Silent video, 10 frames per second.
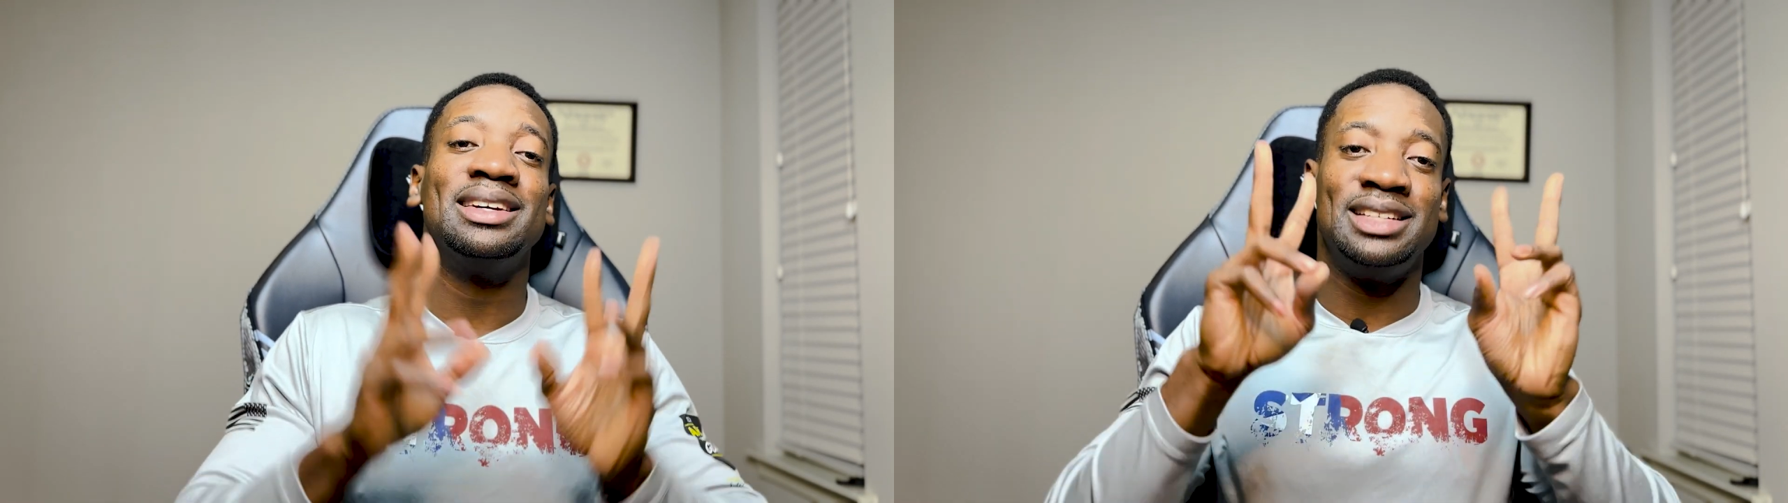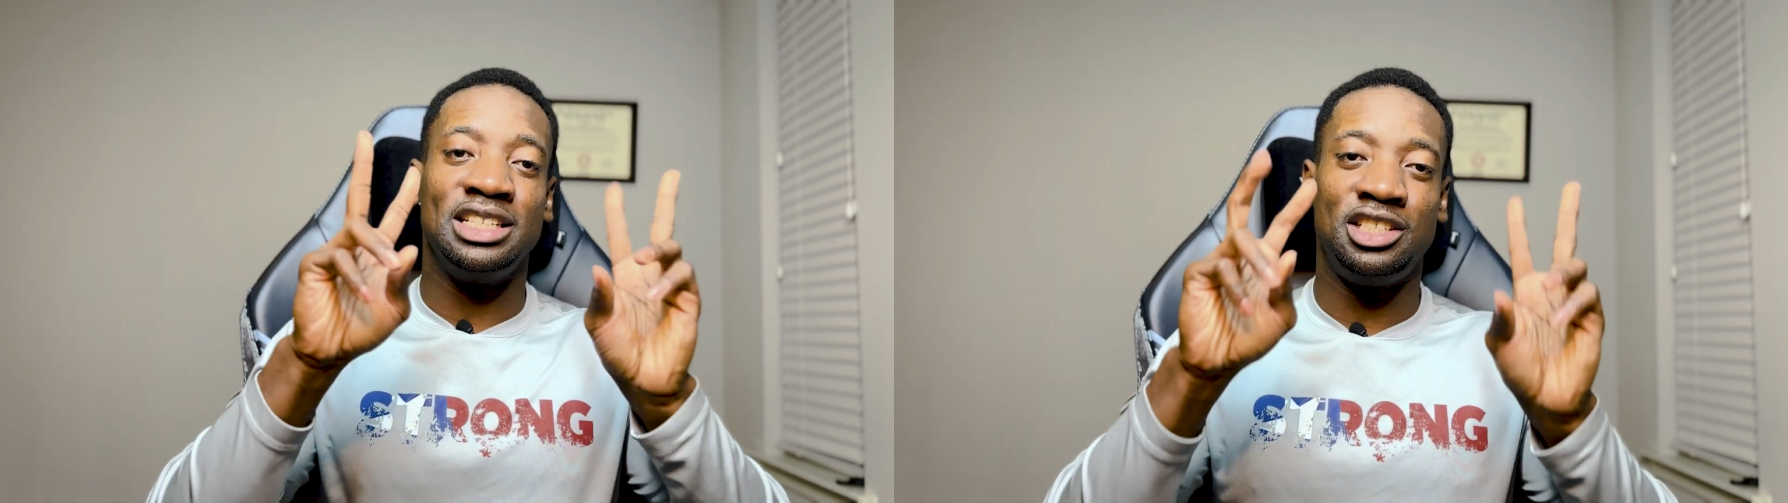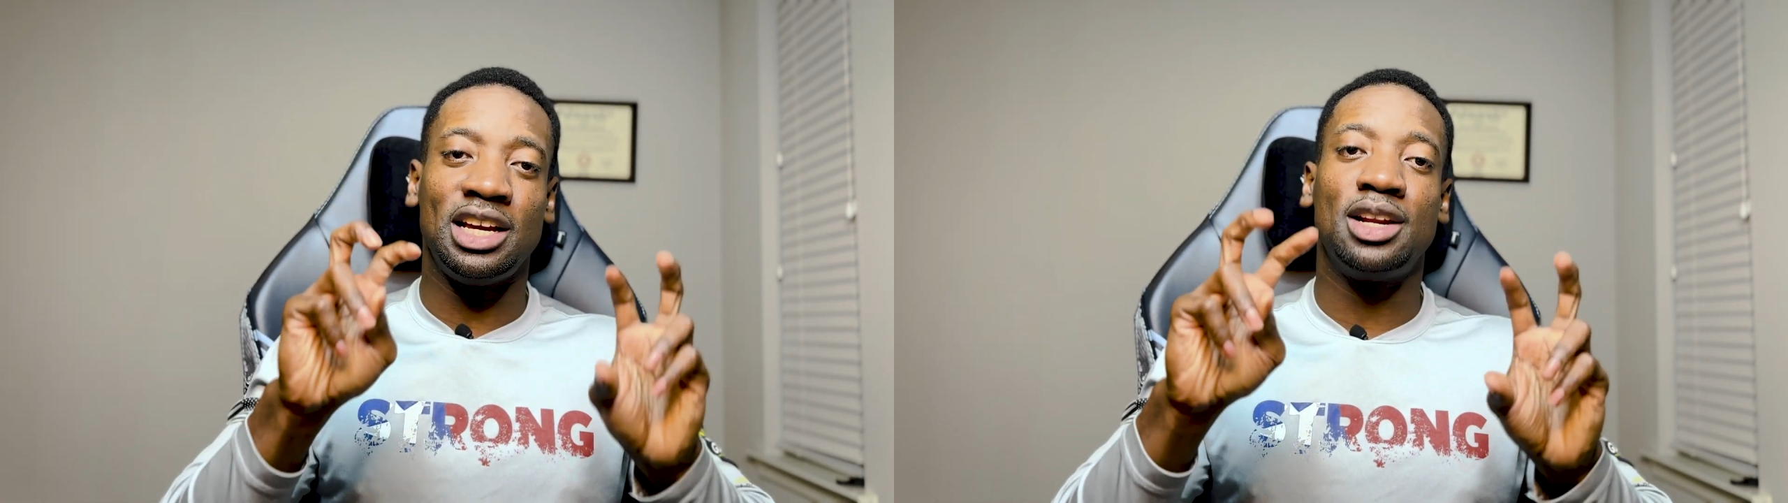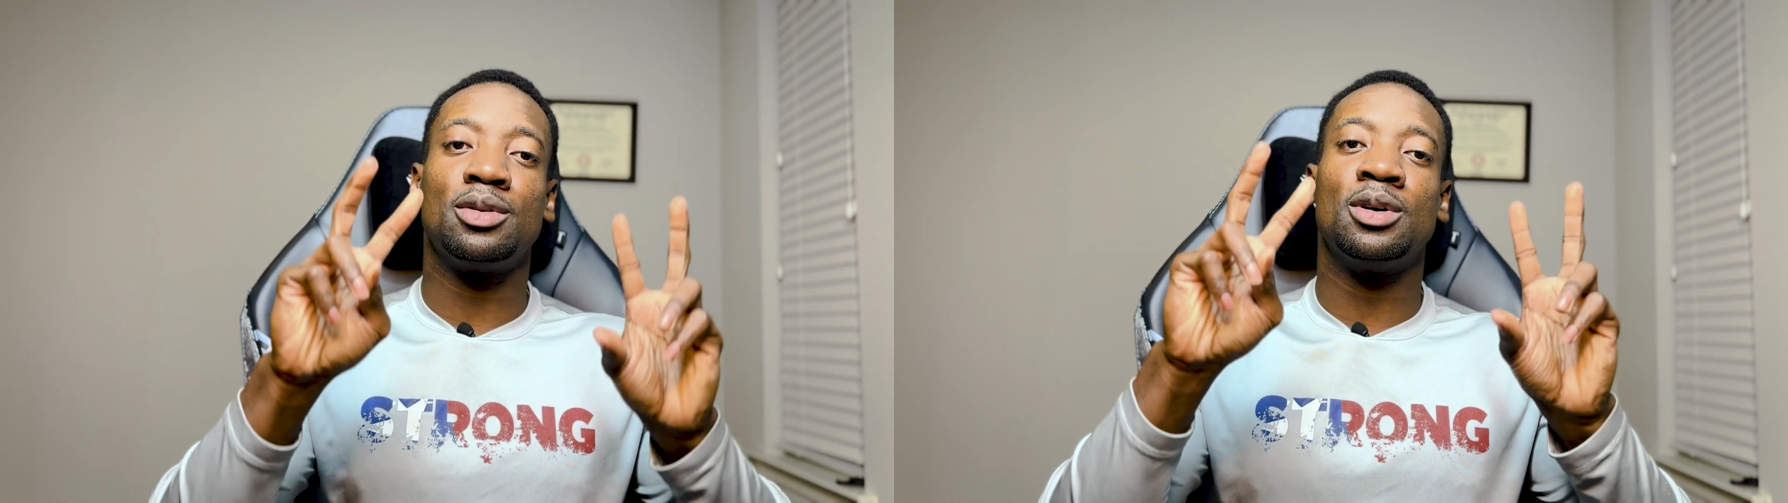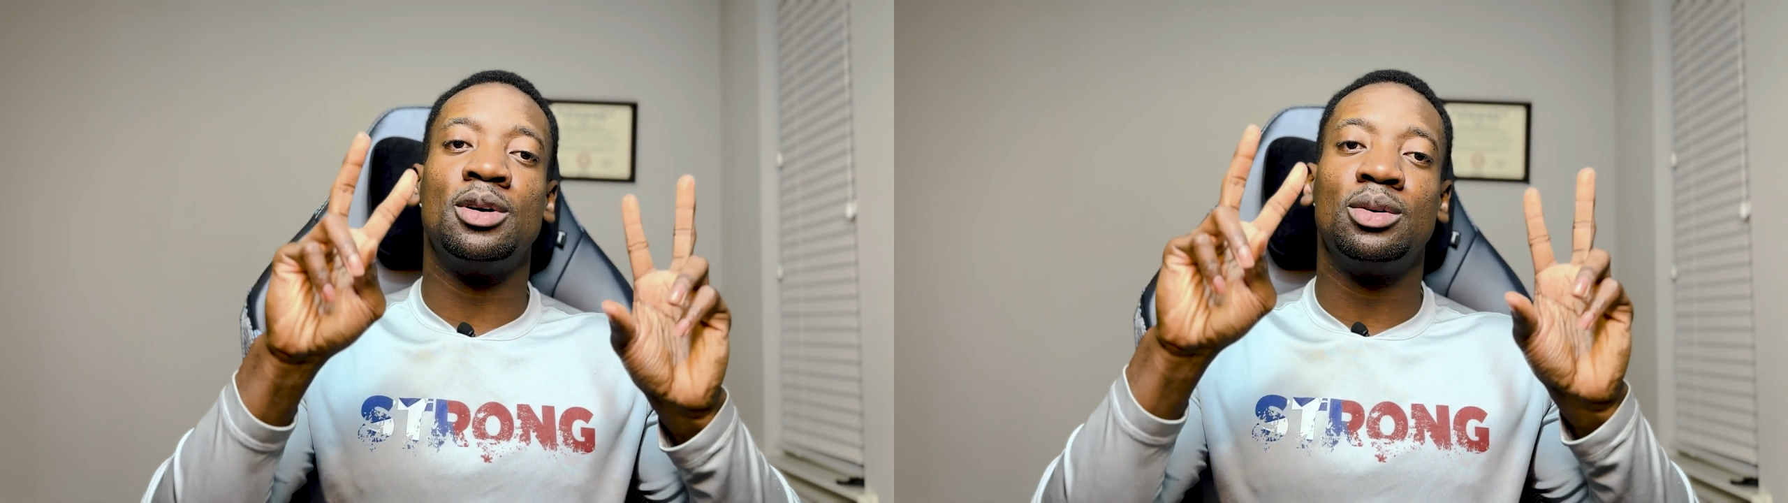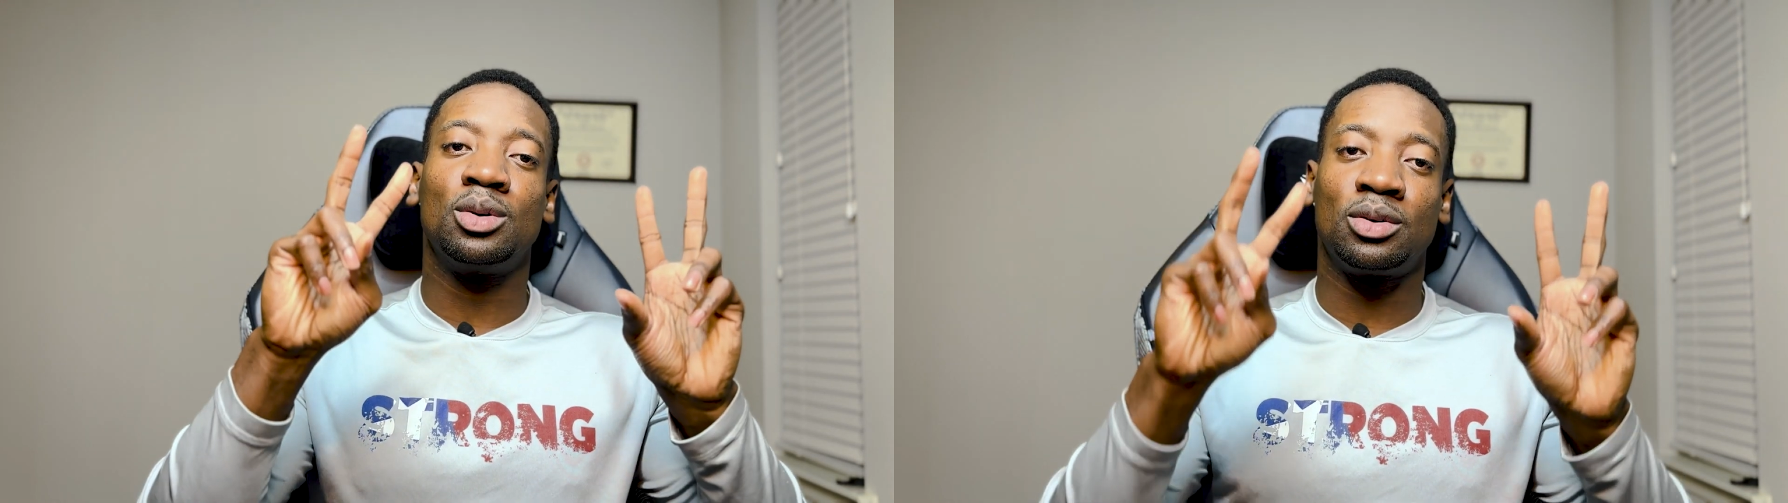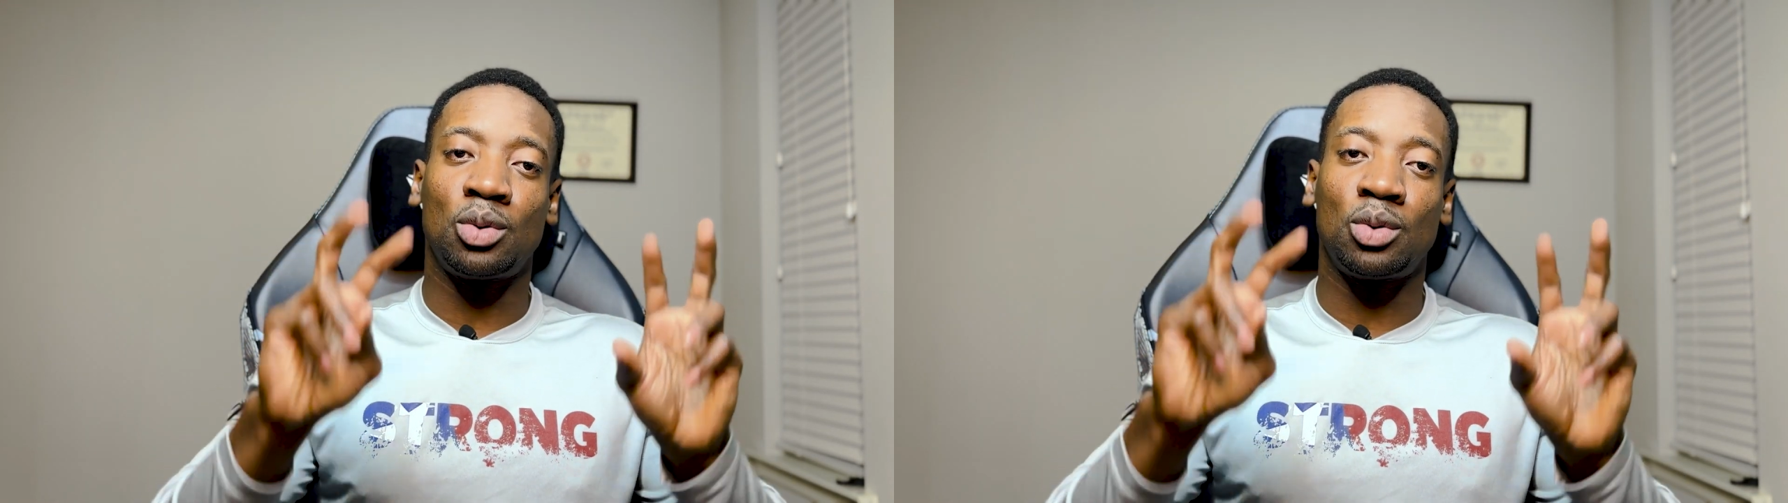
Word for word: the general